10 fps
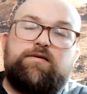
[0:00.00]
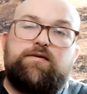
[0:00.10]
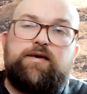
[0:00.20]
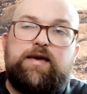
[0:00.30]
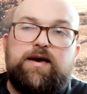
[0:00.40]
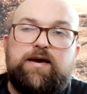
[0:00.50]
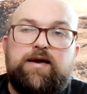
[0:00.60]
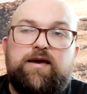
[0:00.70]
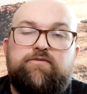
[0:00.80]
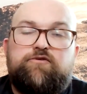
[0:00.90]
yeah, I
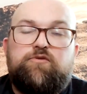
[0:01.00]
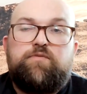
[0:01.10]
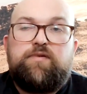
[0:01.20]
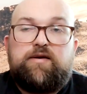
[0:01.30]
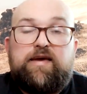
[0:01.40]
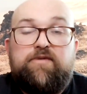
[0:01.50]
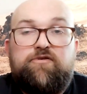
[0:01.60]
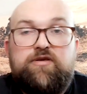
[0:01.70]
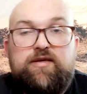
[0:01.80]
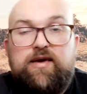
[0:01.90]
have to
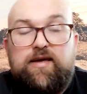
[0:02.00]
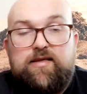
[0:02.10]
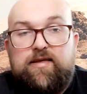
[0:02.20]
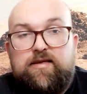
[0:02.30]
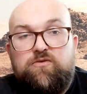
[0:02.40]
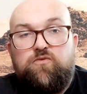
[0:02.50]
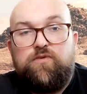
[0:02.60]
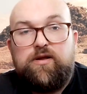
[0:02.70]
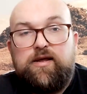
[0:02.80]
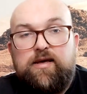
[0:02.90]
say it's
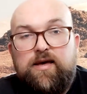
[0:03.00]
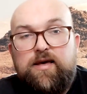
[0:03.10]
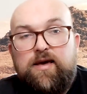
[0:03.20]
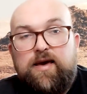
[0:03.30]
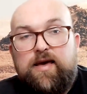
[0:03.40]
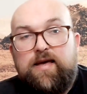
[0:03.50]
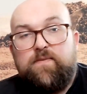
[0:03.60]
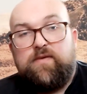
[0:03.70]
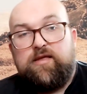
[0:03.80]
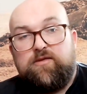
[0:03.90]
really, yeah,
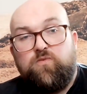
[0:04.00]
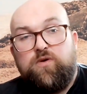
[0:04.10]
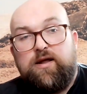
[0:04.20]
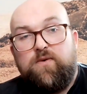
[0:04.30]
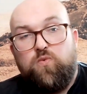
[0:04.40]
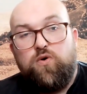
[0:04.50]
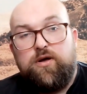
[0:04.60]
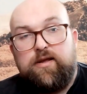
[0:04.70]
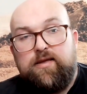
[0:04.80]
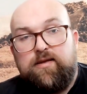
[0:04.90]
it's what I
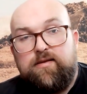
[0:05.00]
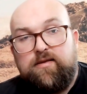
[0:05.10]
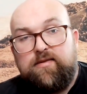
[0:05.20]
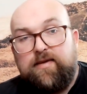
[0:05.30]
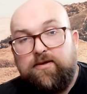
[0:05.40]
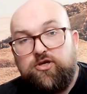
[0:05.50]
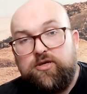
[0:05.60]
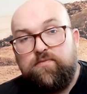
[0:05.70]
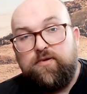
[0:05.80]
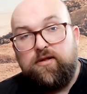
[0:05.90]
want. A
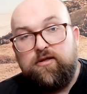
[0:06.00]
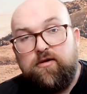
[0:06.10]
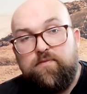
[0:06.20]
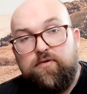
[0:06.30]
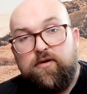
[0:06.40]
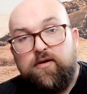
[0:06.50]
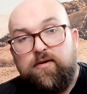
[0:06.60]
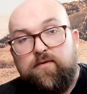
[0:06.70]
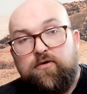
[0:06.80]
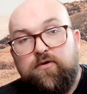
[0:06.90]
tension build up,
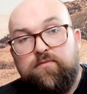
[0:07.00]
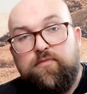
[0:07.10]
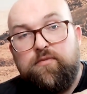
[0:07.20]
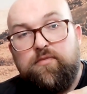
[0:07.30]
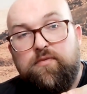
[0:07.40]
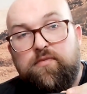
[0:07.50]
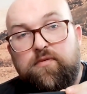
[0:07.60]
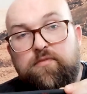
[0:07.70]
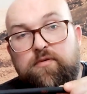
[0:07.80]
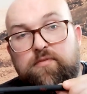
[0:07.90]
boom, boom, boom,
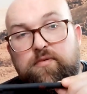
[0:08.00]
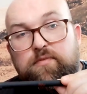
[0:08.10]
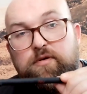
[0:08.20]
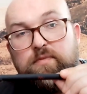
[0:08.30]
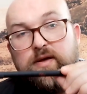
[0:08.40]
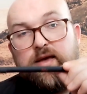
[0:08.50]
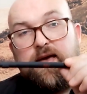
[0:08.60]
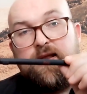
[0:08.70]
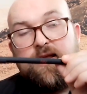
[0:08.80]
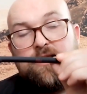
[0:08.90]
boom, boom, boom, boom,
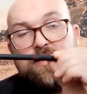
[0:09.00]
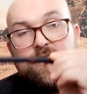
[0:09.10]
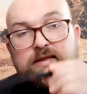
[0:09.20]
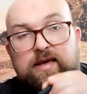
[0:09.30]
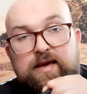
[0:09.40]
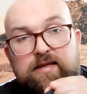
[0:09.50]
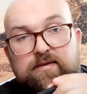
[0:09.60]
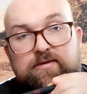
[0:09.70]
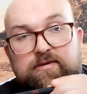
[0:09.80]
and at the end,